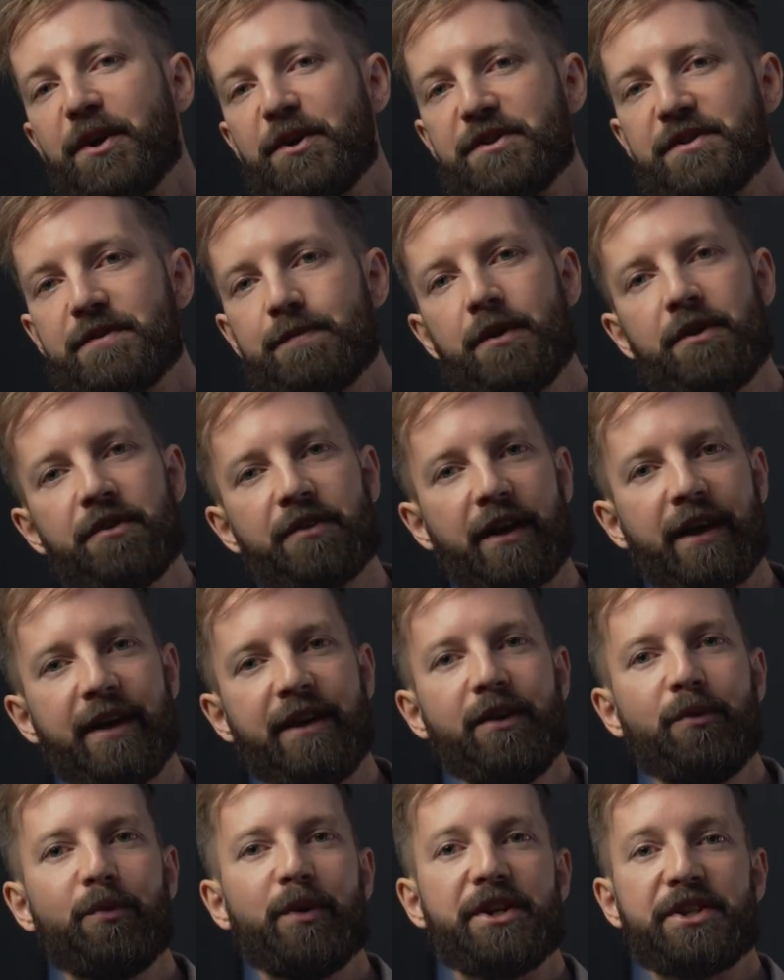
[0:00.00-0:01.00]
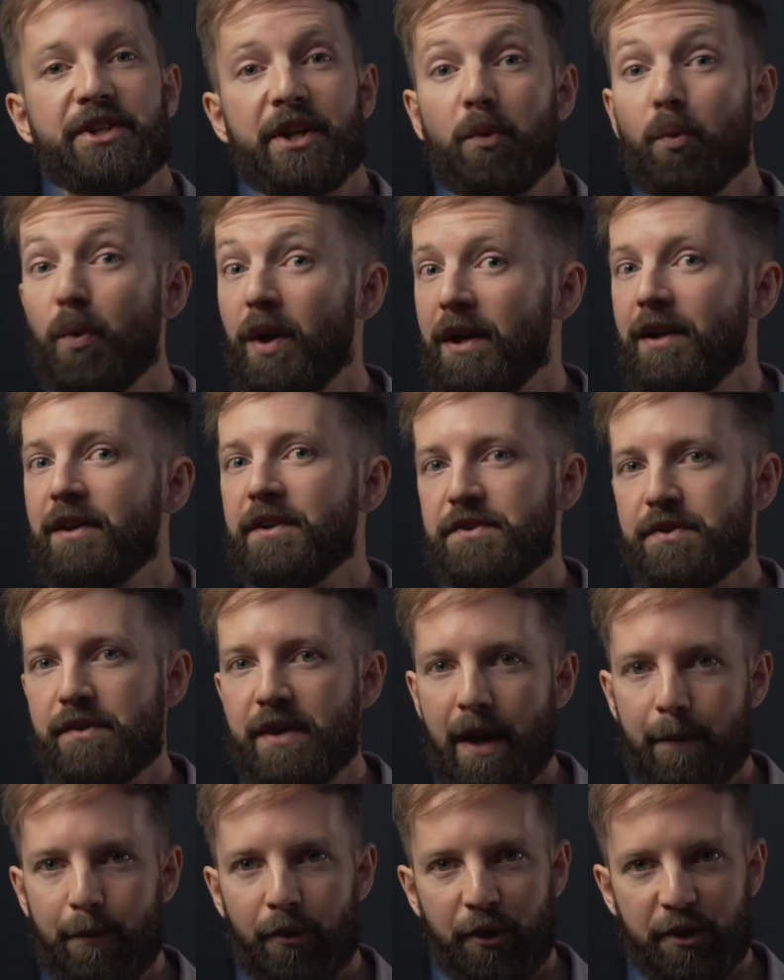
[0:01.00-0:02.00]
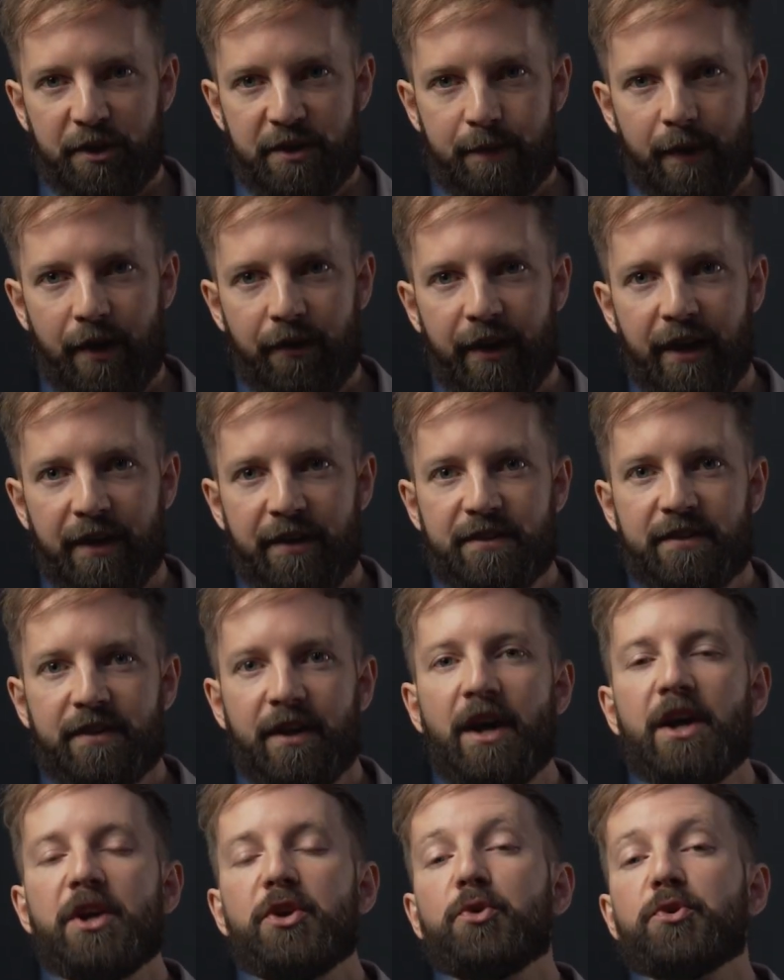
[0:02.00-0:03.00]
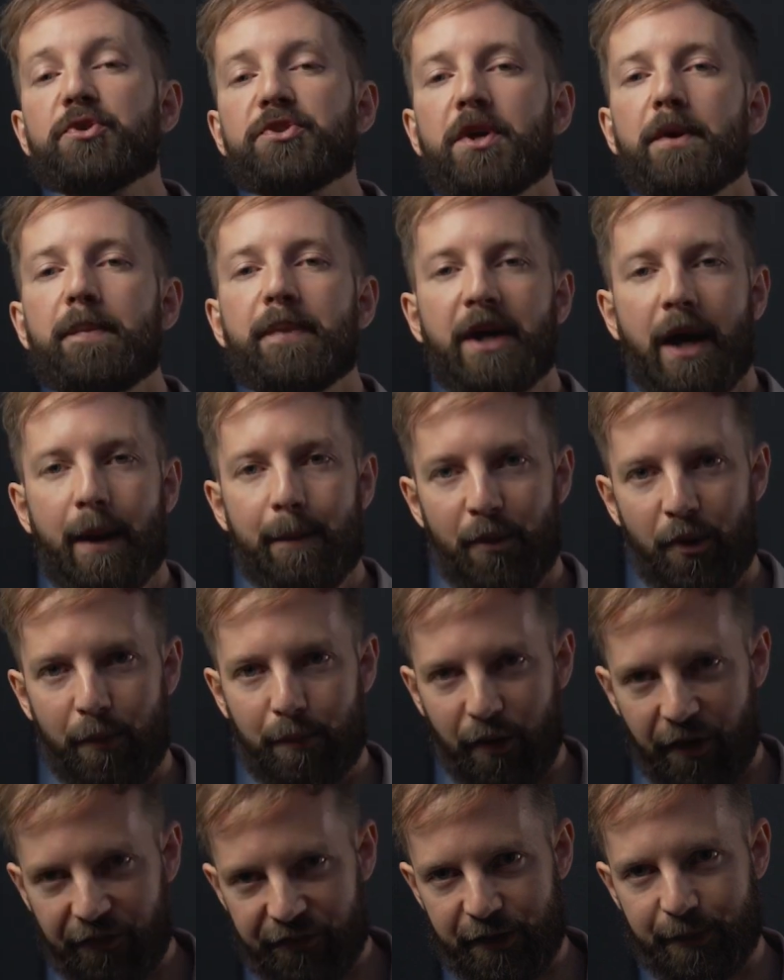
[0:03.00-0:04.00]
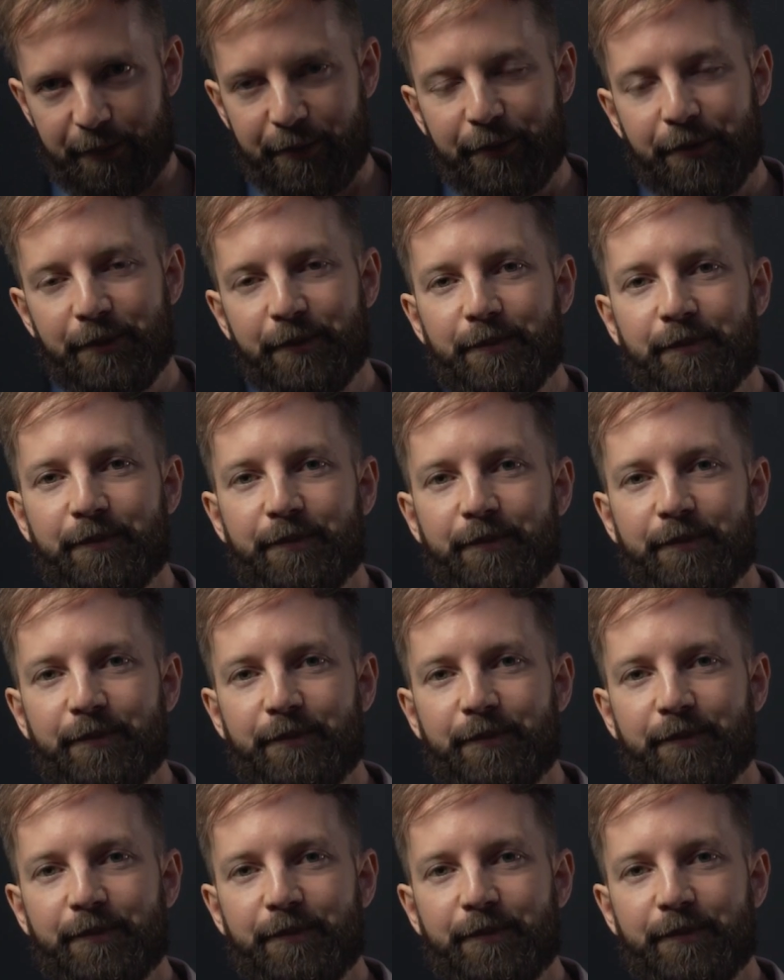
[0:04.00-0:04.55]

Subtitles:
goes smoothly, which it will as you get more experienced, you also become more profitable.